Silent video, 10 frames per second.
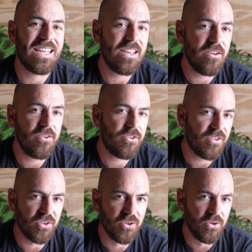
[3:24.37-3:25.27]

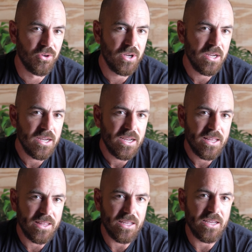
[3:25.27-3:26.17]
into
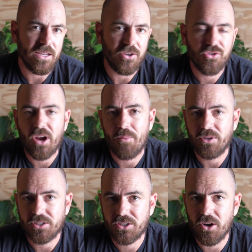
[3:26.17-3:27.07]
the trap
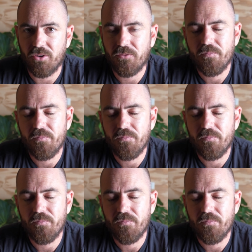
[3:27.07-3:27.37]
itself,